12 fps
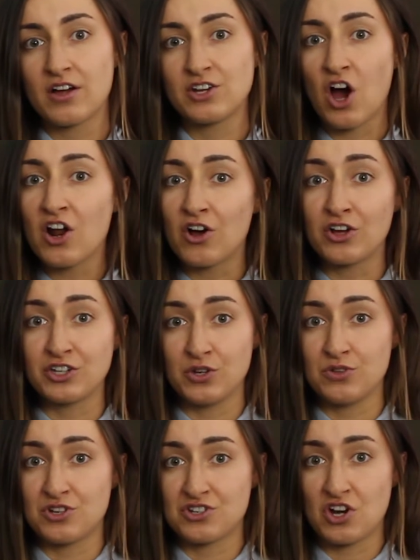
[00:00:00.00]
Not all
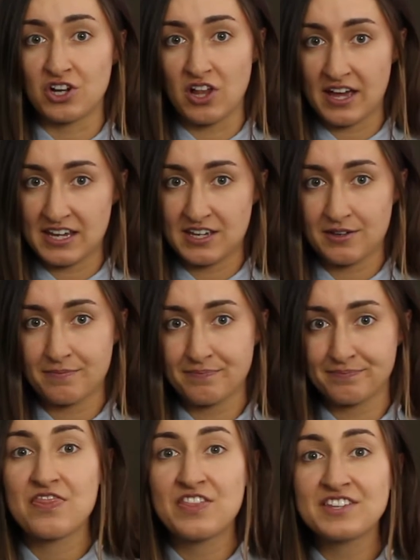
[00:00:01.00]
users are alike.
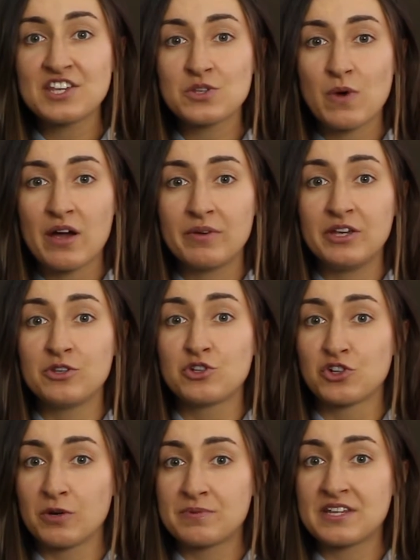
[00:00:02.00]
This is why we use
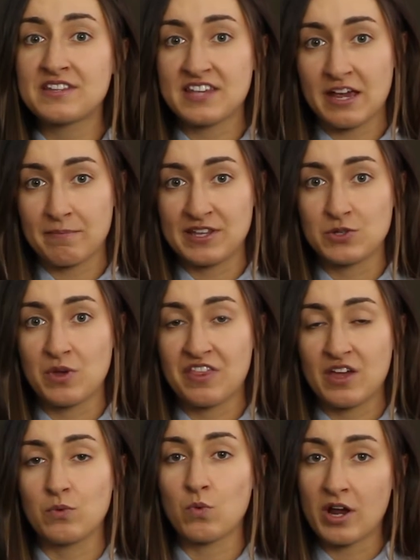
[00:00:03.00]
groups and segments
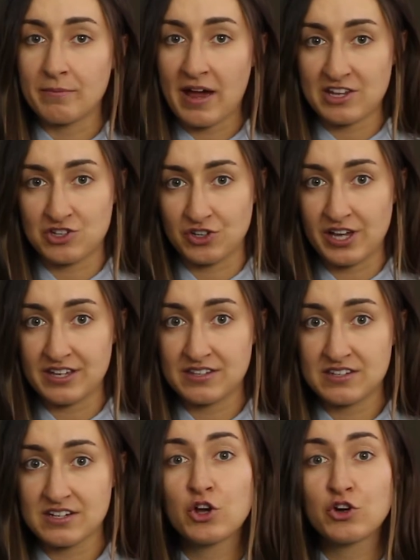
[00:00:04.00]
within one master
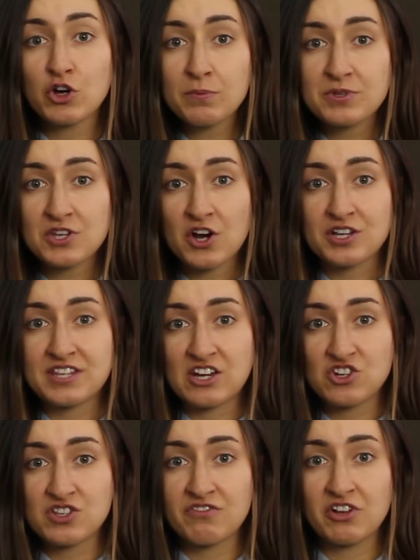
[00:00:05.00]
list. Groups are
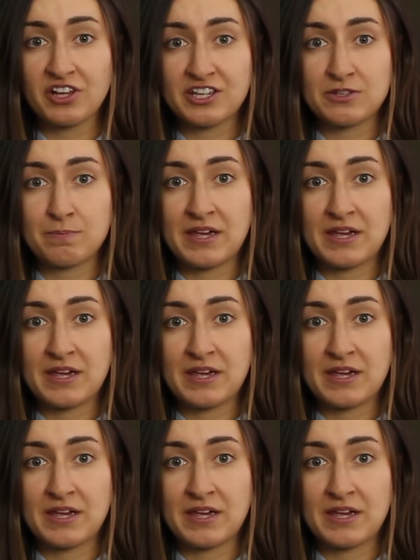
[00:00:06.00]
sections of your list